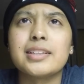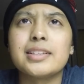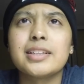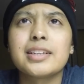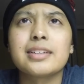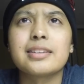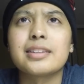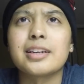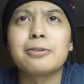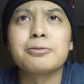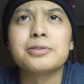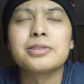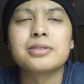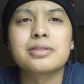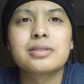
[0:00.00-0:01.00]
And yeah, that
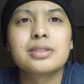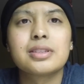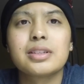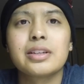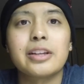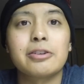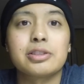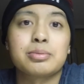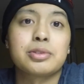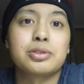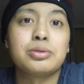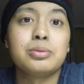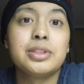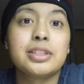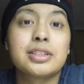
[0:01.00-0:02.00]
was my
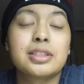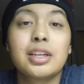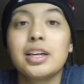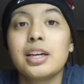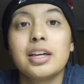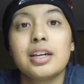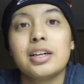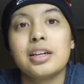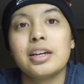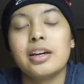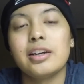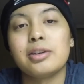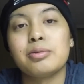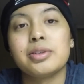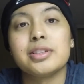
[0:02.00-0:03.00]
2 weeks.
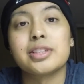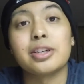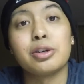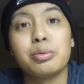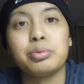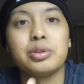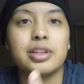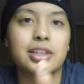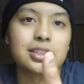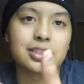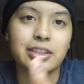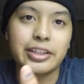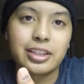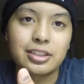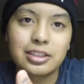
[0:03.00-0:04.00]
Anyways, I hope you
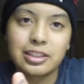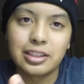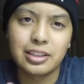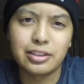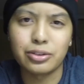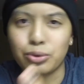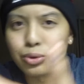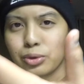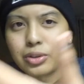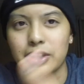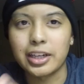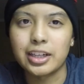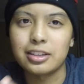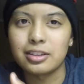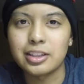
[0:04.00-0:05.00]
guys liked the whole
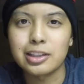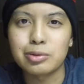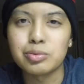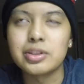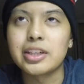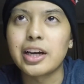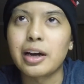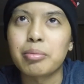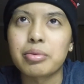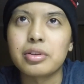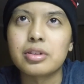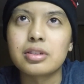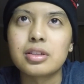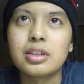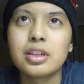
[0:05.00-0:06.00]
kind of like
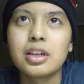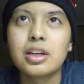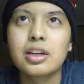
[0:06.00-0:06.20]
recap thing.